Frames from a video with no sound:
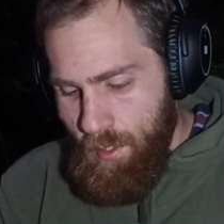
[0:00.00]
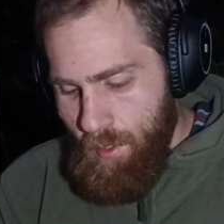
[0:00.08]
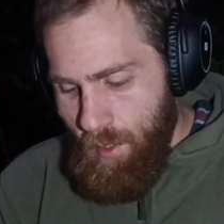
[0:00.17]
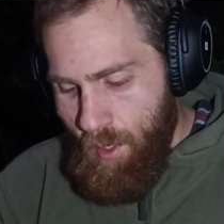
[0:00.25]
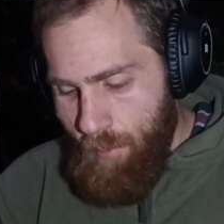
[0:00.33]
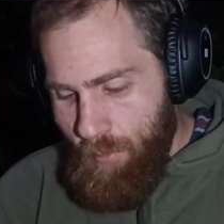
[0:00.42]

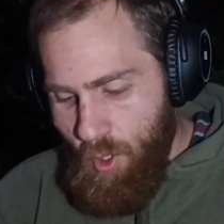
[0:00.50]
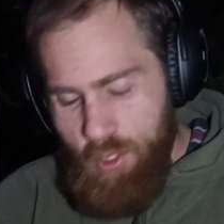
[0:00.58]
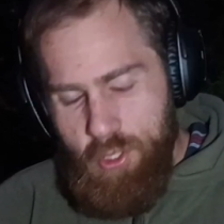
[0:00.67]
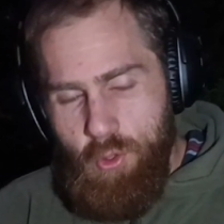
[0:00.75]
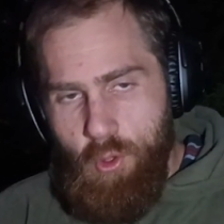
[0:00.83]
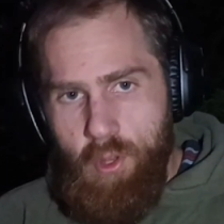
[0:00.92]
I'm not
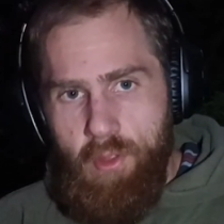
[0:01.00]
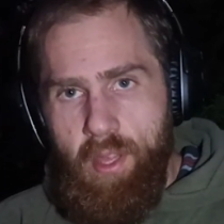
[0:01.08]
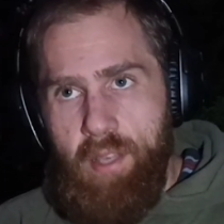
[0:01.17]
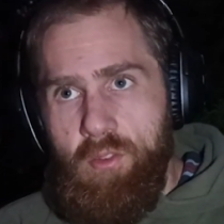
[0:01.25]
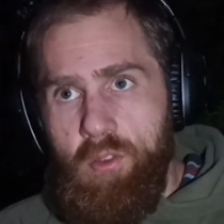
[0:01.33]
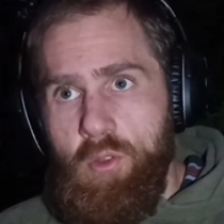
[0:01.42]
sure that
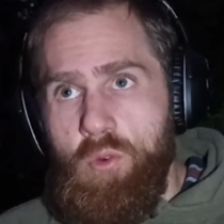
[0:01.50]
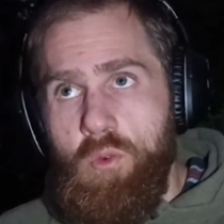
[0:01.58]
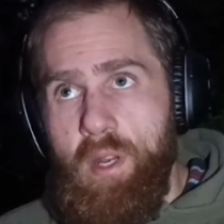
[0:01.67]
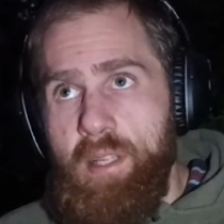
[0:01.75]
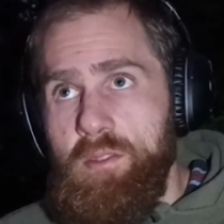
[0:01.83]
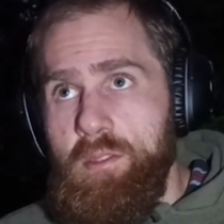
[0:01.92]
there's a good
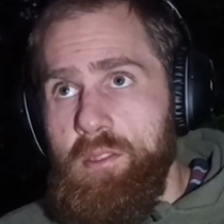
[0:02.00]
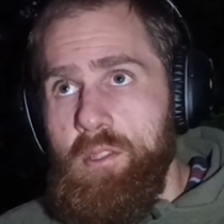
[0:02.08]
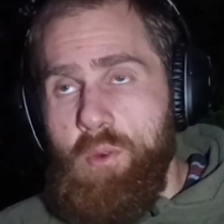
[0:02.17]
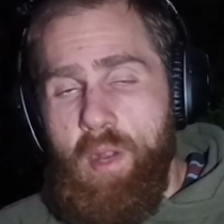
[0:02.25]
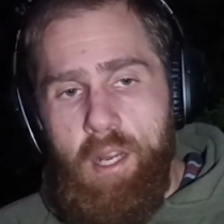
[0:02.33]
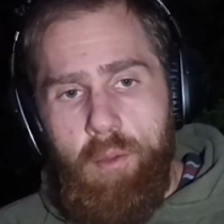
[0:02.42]
reason
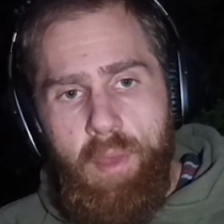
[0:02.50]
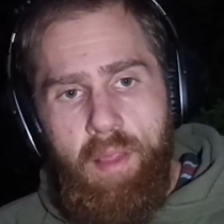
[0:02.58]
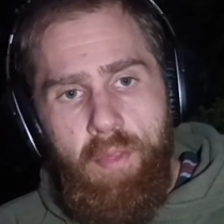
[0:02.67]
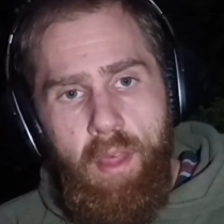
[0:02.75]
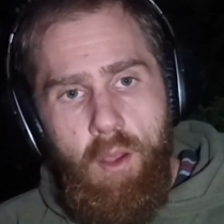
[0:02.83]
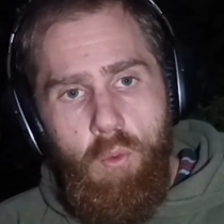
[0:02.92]
to
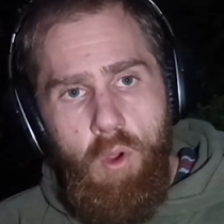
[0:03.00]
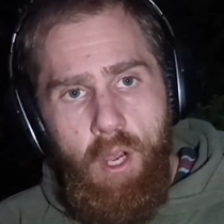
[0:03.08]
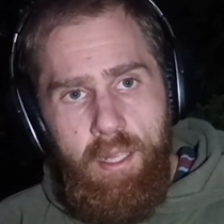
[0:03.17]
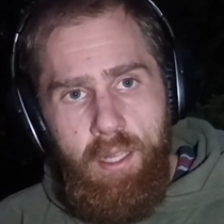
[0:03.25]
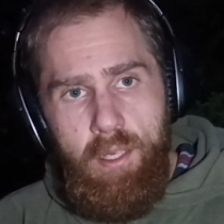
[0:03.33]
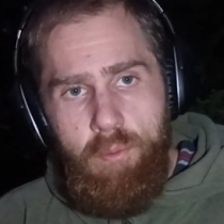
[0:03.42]
recommend that
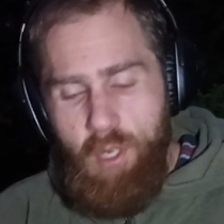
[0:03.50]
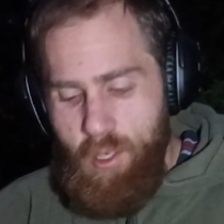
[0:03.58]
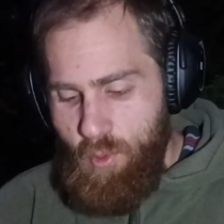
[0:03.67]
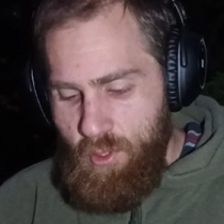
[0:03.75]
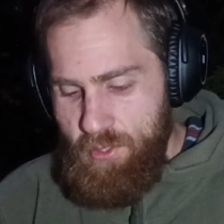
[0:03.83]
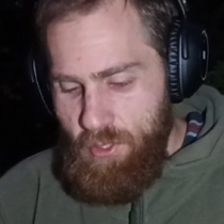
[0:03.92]
widely, but
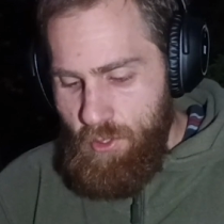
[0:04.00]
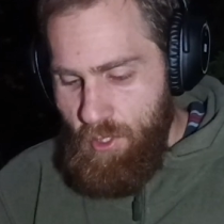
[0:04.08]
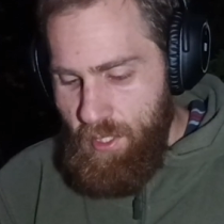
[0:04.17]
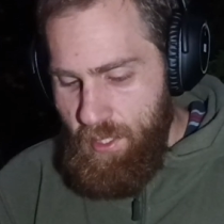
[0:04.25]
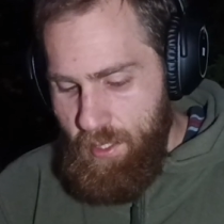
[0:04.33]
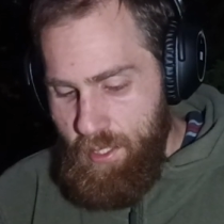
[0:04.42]
I'm also
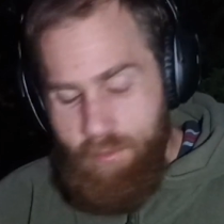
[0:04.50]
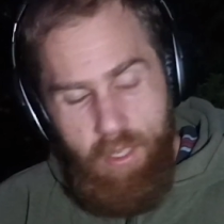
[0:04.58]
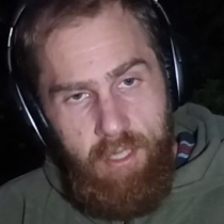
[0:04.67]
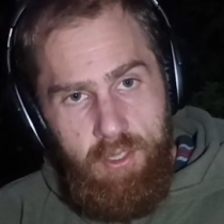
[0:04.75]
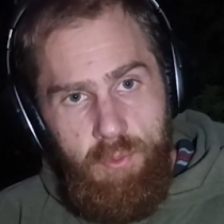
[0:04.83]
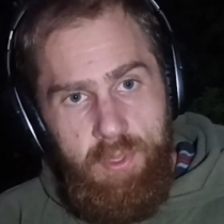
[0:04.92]
not here to give
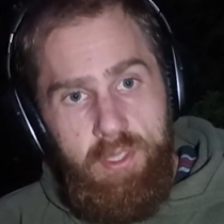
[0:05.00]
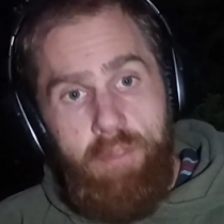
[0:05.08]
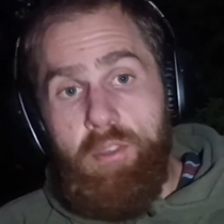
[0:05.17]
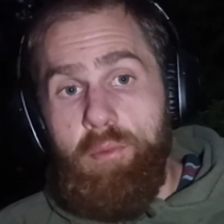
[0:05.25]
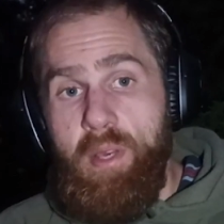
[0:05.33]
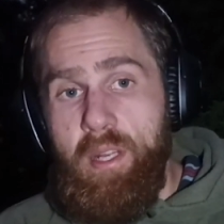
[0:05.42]
any
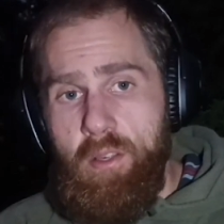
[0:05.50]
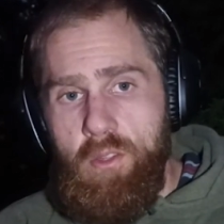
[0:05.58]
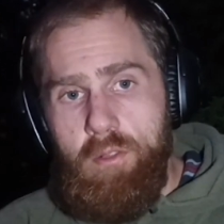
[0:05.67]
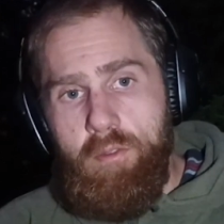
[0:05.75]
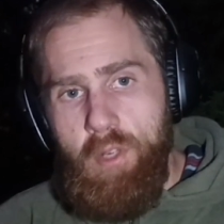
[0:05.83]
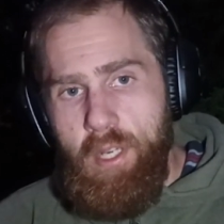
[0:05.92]
specific medical
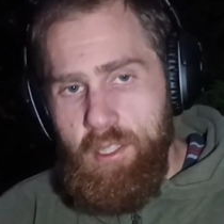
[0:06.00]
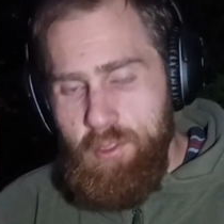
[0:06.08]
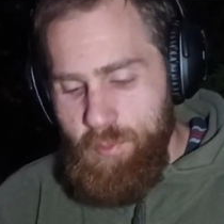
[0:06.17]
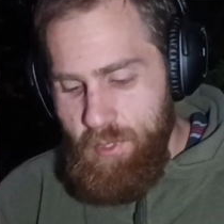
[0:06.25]
advice.